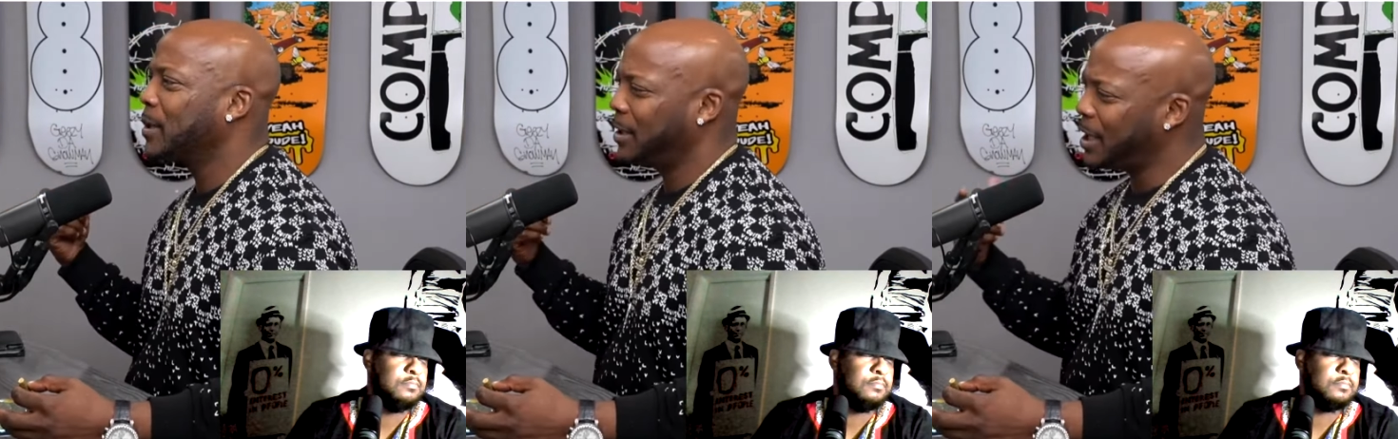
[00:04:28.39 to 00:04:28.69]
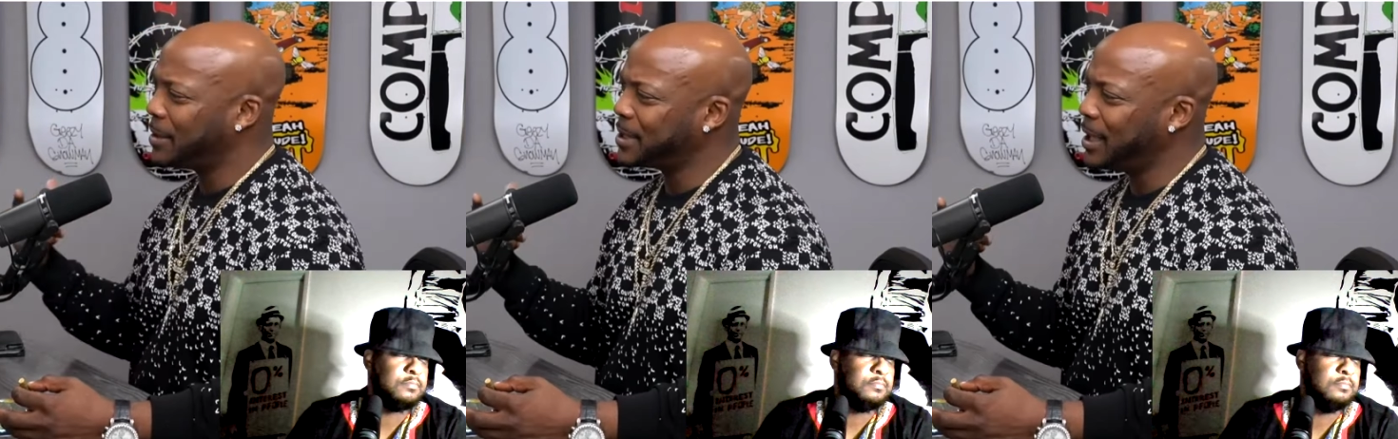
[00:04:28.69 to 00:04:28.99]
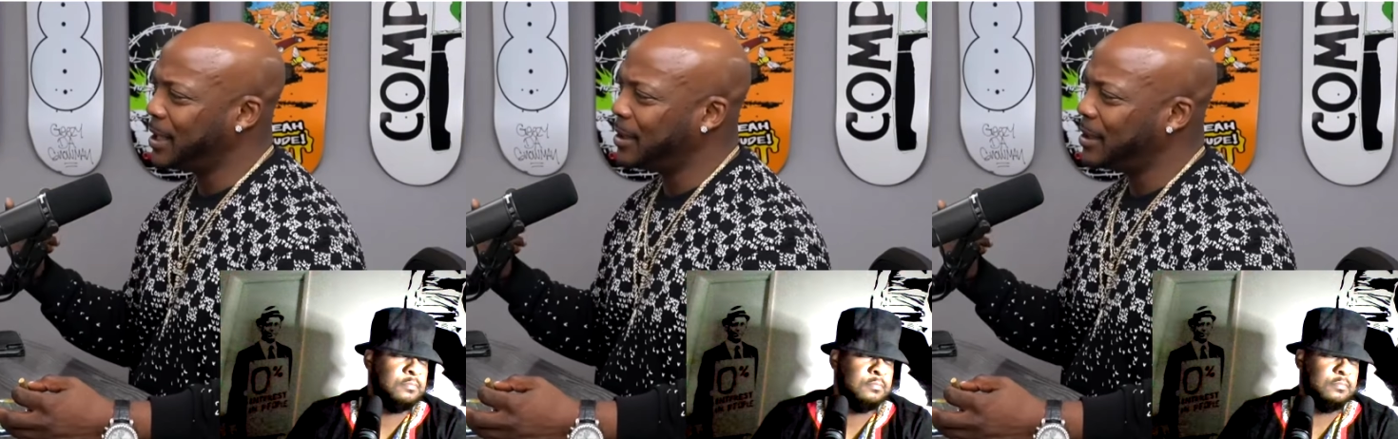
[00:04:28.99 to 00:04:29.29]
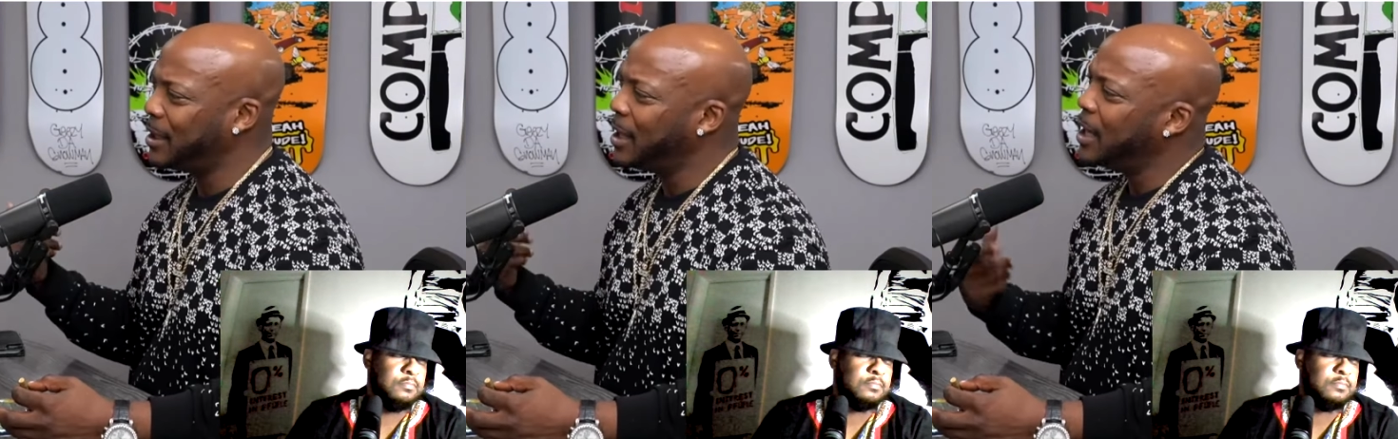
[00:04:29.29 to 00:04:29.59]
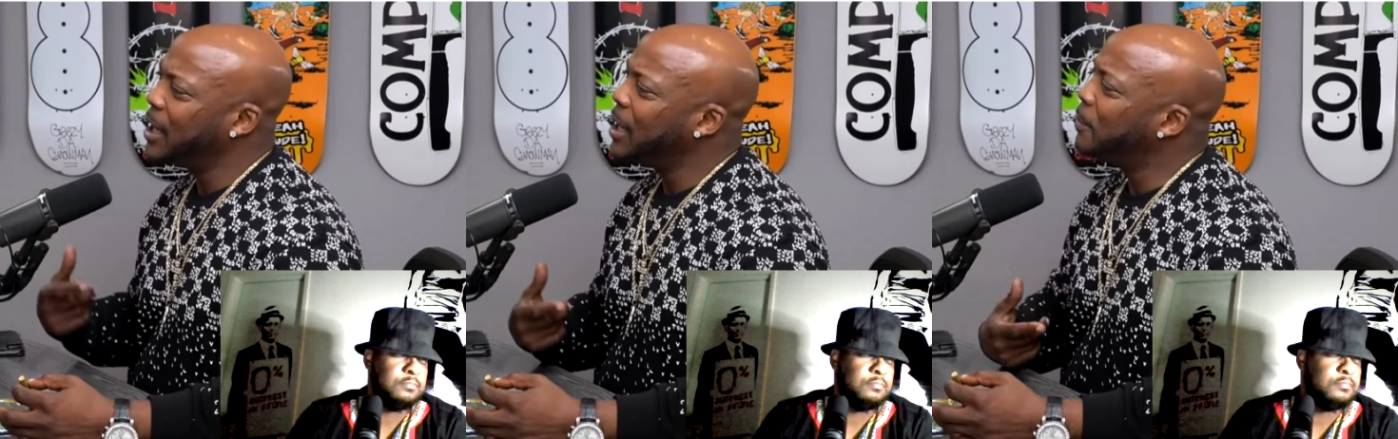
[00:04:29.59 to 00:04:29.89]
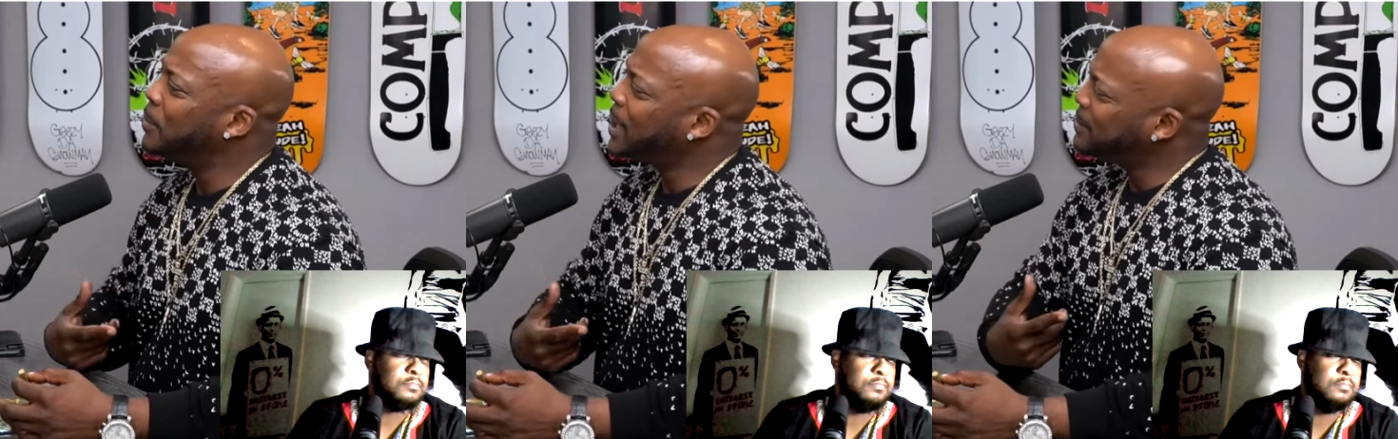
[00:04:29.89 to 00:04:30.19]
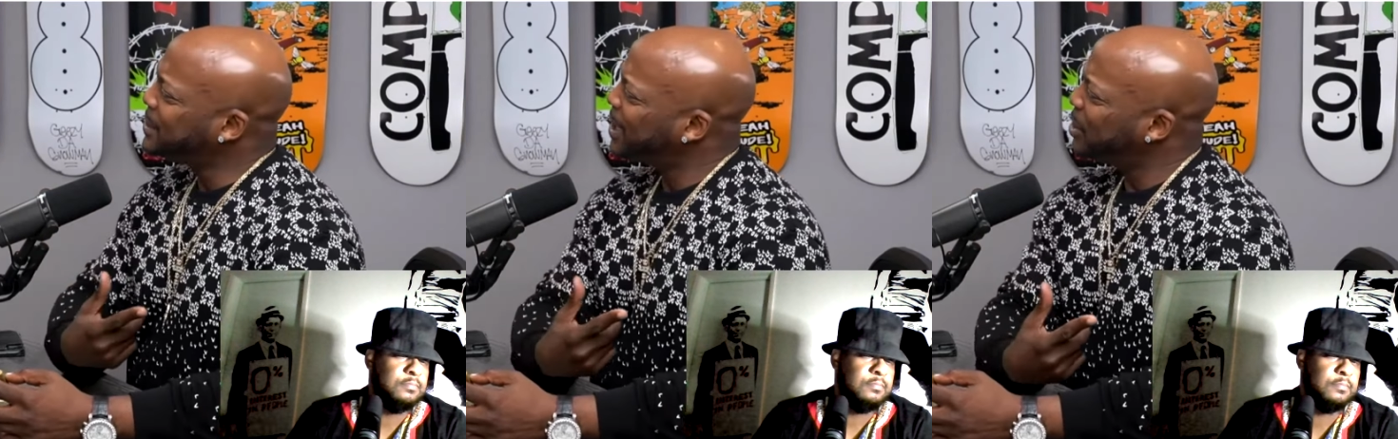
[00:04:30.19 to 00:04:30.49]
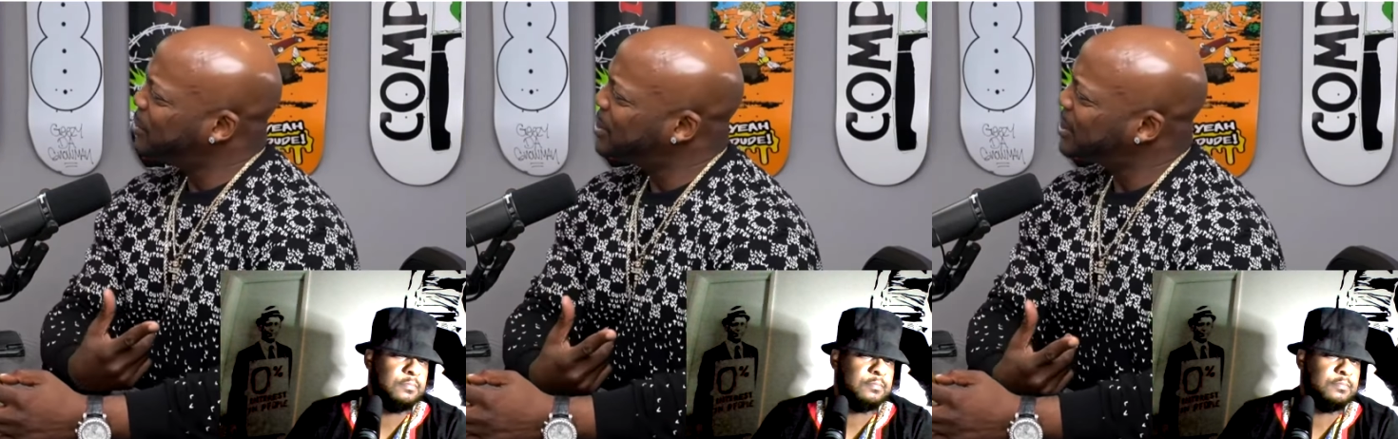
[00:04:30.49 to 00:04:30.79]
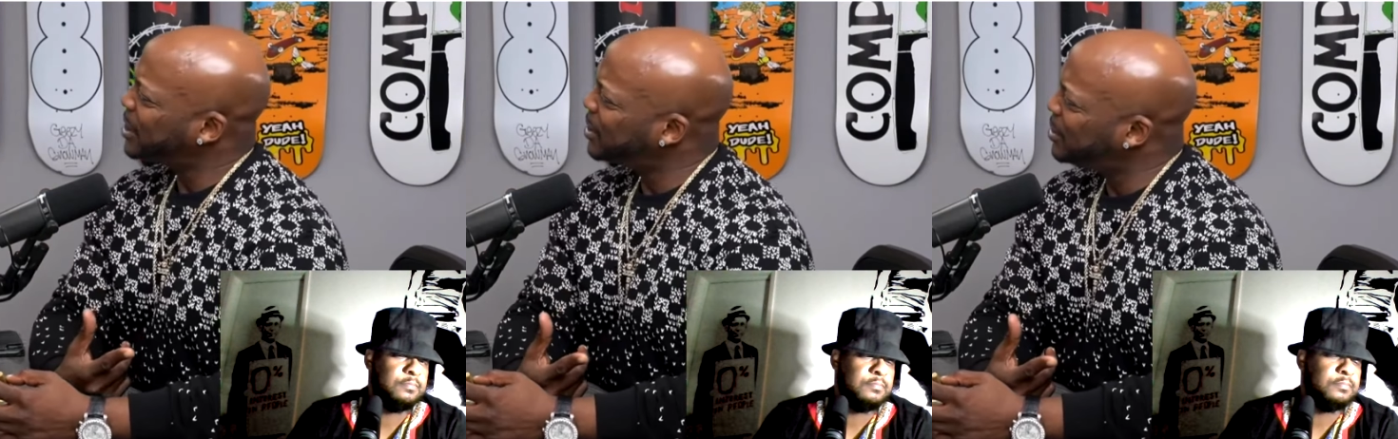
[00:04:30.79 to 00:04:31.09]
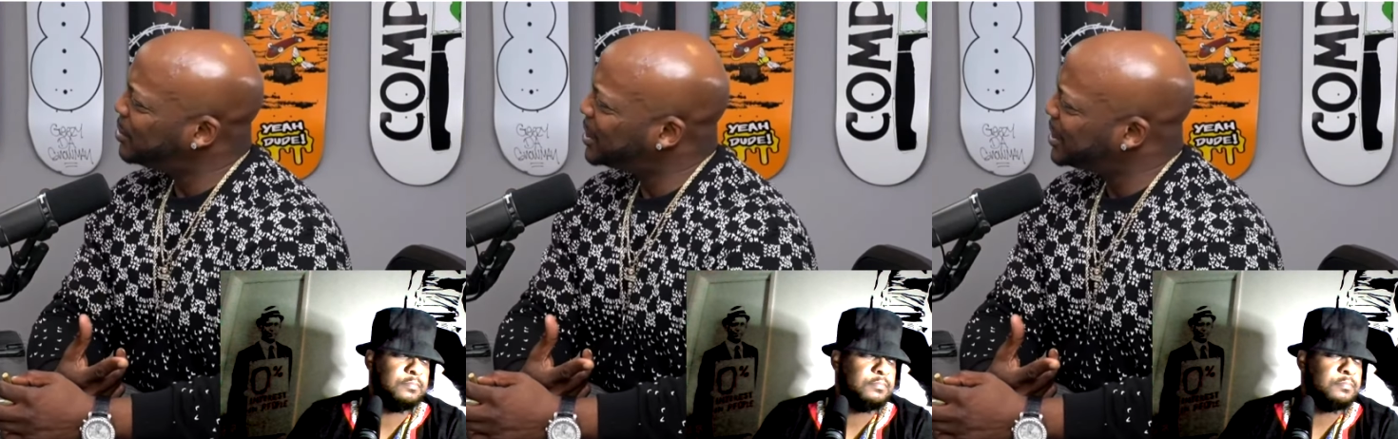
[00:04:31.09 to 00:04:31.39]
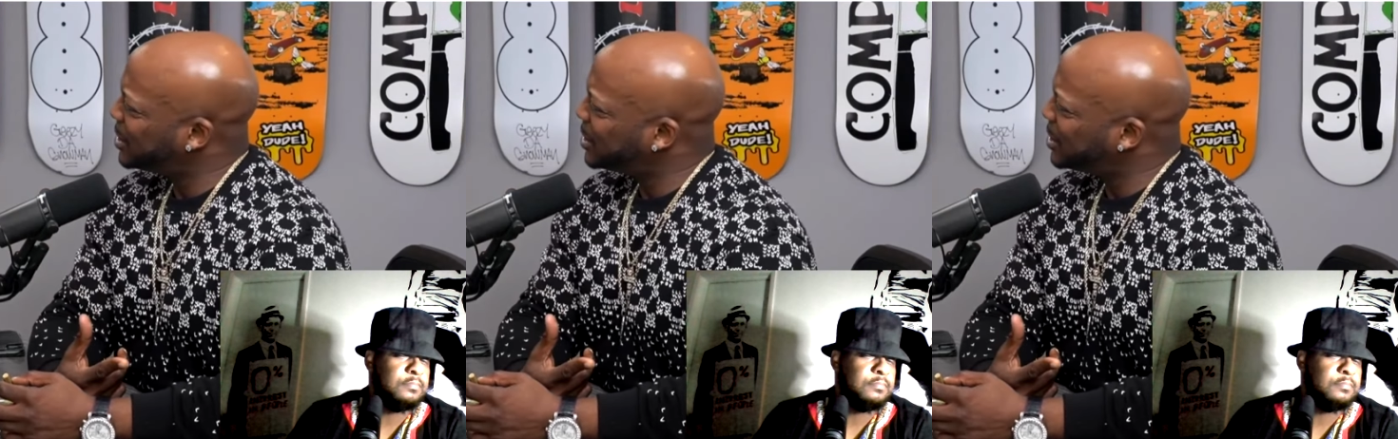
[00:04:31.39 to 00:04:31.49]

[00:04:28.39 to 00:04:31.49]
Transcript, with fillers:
Speaker 1: You know what I'm saying? Right. But I'm saying you still. This